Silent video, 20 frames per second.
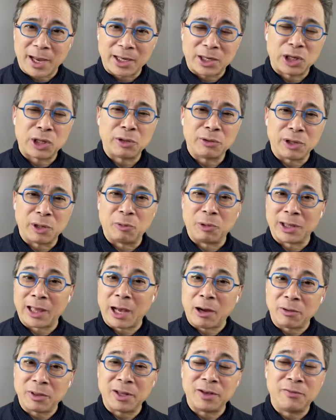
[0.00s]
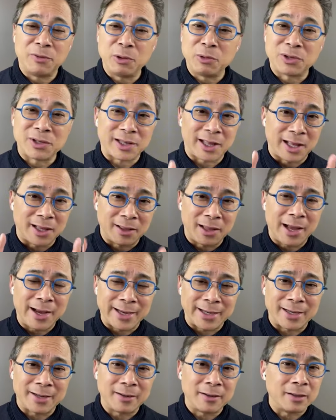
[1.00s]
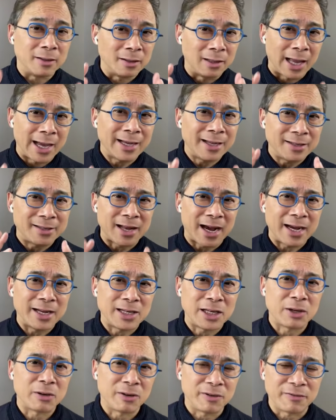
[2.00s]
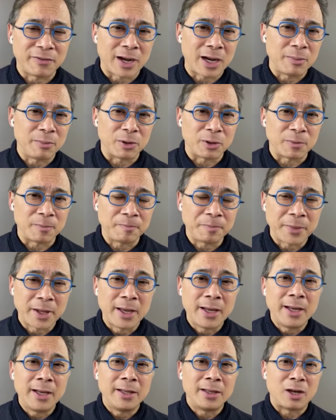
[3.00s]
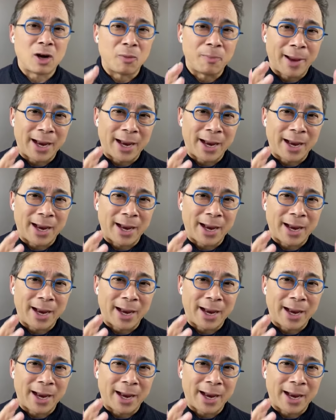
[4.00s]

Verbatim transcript: bacteria with healthy foods that they like dietary fiber, our